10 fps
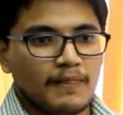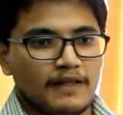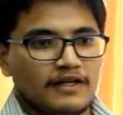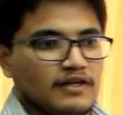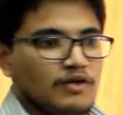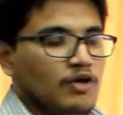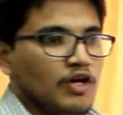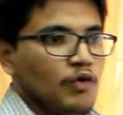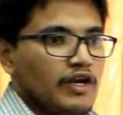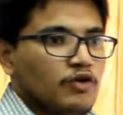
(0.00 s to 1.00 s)

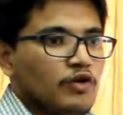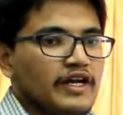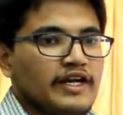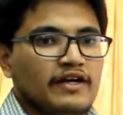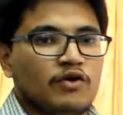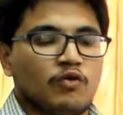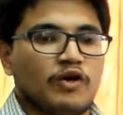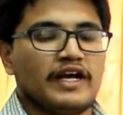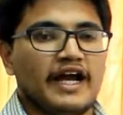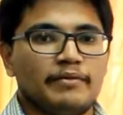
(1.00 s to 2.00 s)
while rotating or
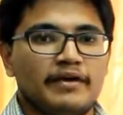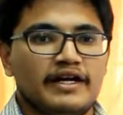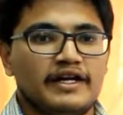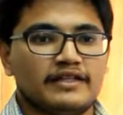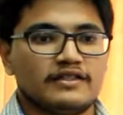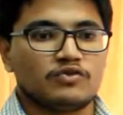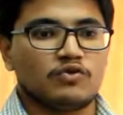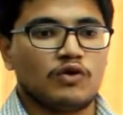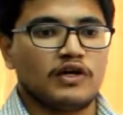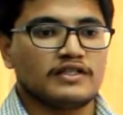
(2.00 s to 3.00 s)
while calibrating the
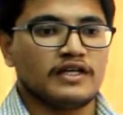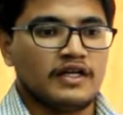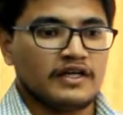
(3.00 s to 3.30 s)
screw gauge,